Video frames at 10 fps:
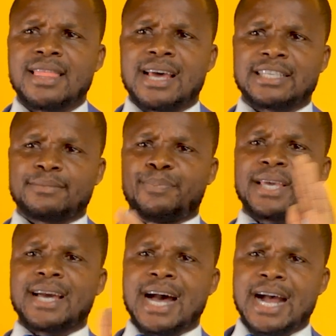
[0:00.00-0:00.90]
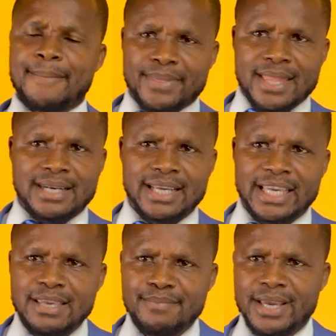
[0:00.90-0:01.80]
that is bigger than the
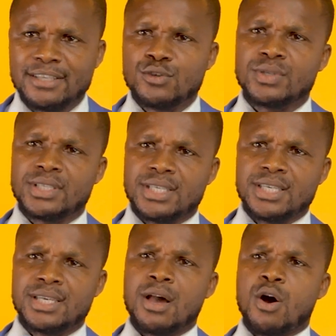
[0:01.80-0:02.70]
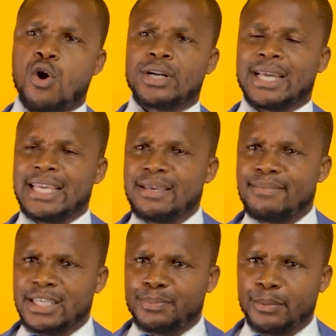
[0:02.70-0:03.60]
image you see or the
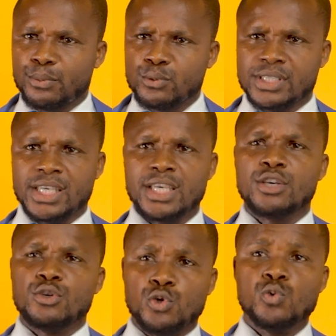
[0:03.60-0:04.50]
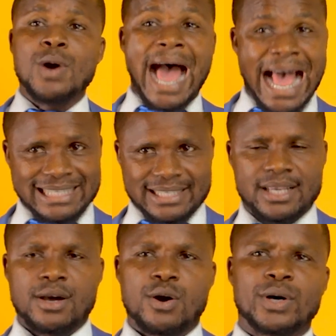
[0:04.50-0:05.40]
image people see you as,
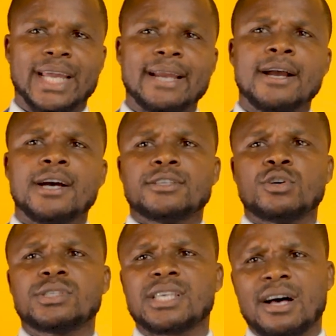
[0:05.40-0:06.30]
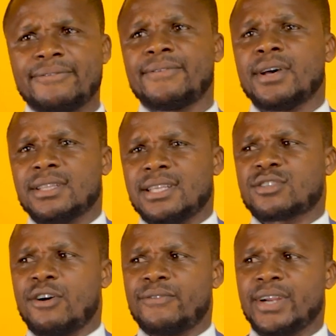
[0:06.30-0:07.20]
okay? So
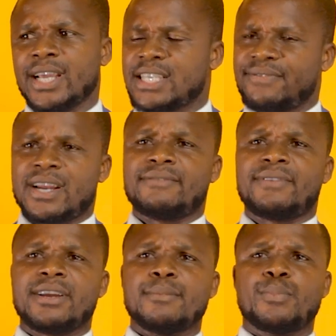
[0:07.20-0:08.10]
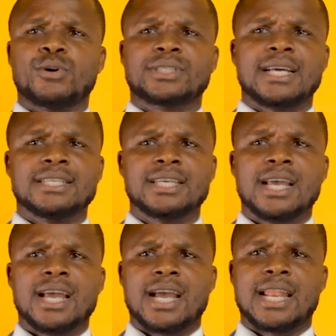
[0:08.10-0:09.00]
self-discovery is very, very important,
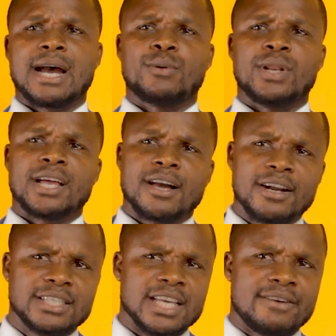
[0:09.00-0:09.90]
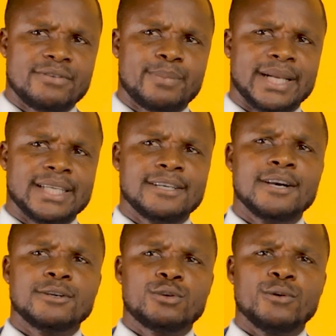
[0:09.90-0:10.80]
and I will encourage everybody
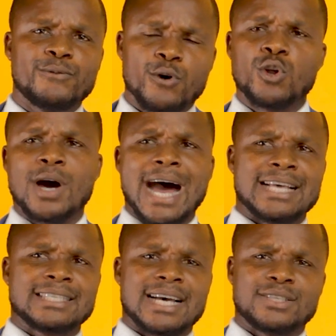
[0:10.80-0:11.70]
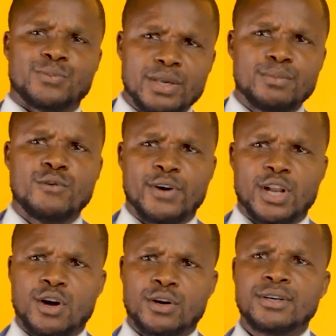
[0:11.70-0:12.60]
to follow us as we move
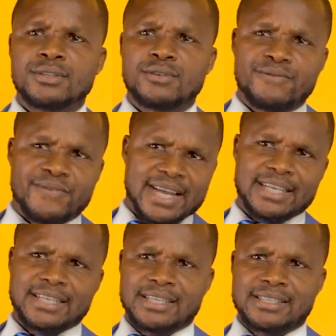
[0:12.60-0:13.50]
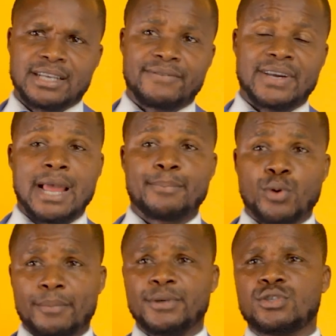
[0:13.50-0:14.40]
along to finding this self. And I
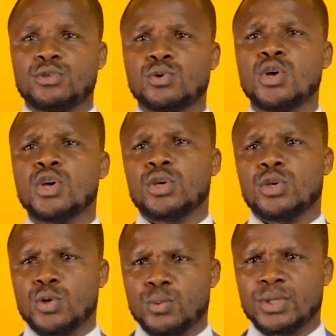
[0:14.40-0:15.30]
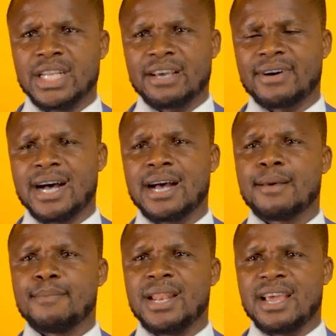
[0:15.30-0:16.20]
promise you, you will never
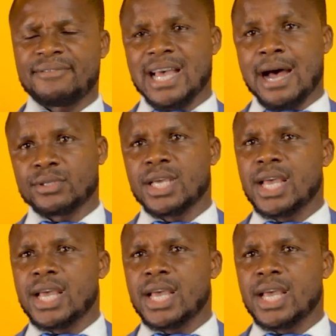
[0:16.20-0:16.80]
be left out,